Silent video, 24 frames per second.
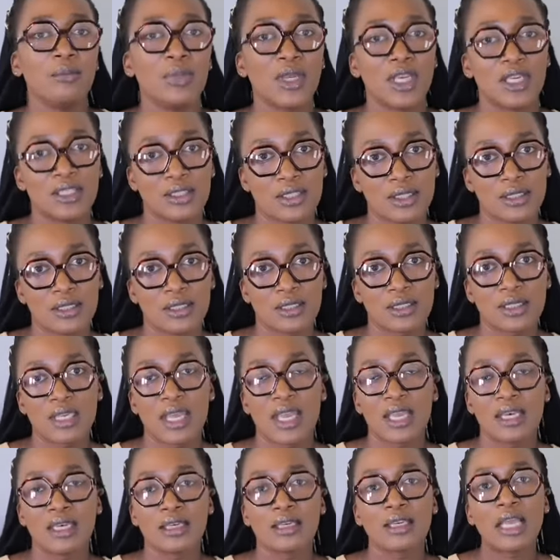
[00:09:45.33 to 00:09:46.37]
pictures
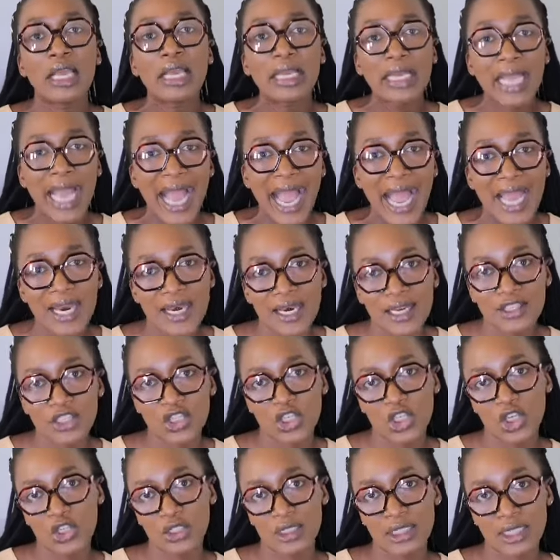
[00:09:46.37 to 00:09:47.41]
and
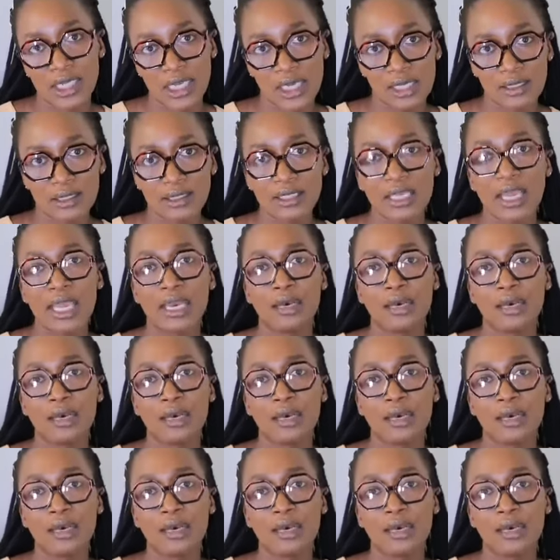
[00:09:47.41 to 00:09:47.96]
harness your skills